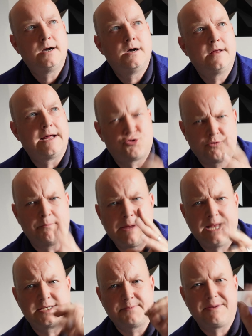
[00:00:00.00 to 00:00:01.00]
That trumpet,
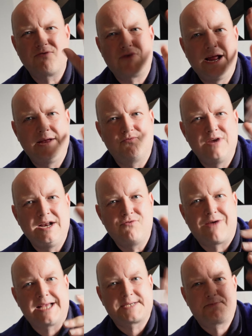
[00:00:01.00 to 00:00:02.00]
it's a bit really
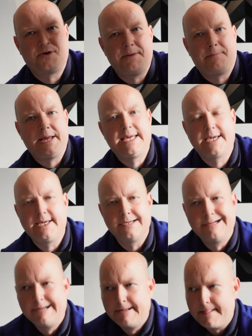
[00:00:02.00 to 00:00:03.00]
raspberry and peaky.
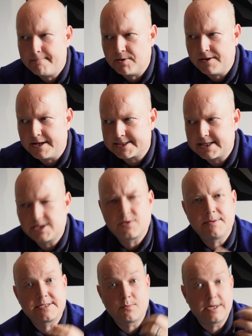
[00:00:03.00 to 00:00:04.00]
But then I said to
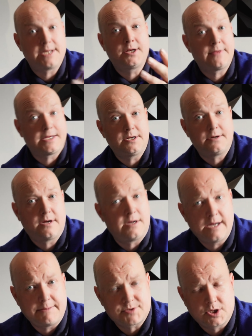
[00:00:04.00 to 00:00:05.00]
him, no,
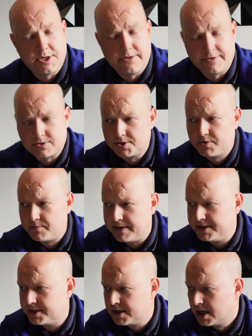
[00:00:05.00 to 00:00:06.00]
absolutely, you're entitled to your
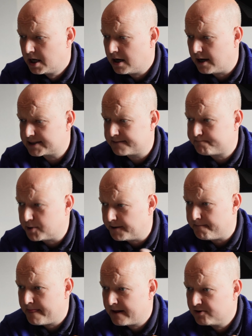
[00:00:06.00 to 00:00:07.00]
opinion. I said,
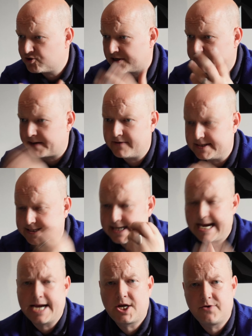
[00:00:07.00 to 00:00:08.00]
but transparency and
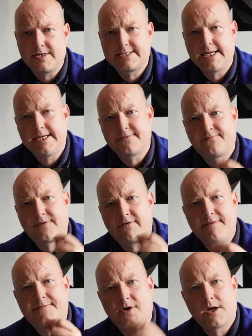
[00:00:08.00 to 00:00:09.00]
accuracy is a very
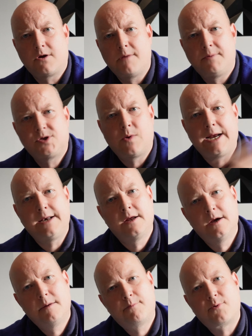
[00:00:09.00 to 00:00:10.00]
fine line between
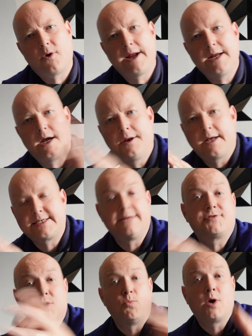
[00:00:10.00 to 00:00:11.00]
bright. And I said, if
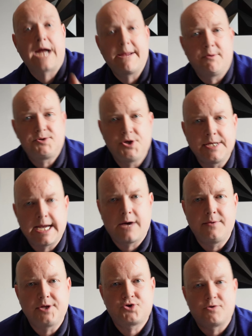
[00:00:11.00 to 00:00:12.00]
someone came up to you now
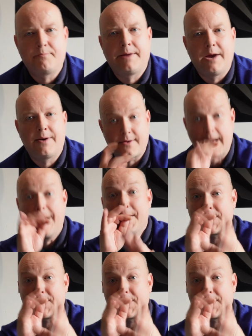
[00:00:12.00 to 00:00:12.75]
with a trumpet and went like,